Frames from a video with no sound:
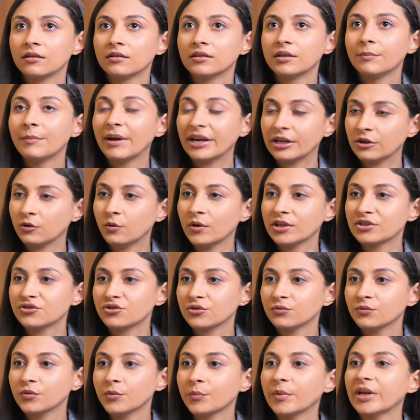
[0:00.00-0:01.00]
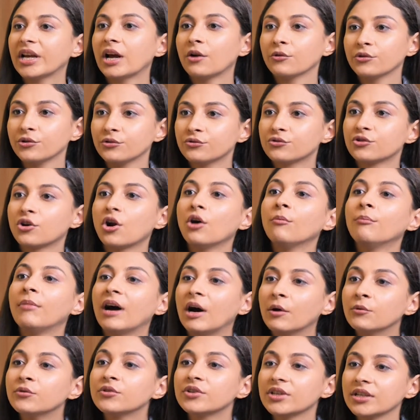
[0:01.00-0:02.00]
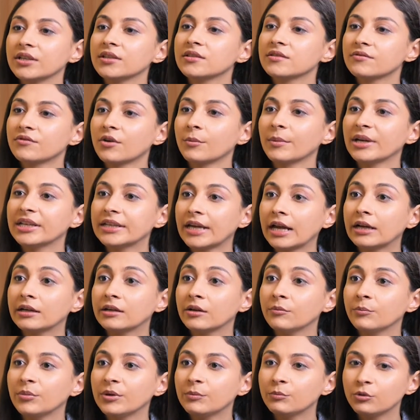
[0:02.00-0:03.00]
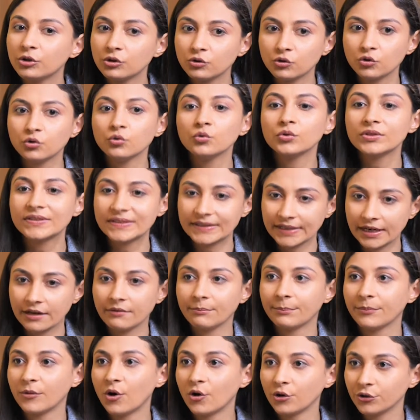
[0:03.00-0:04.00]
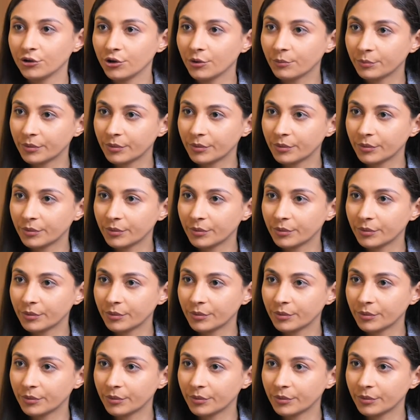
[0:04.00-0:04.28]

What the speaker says: the better question would be, how do you draw boundaries from entitled people to stay on your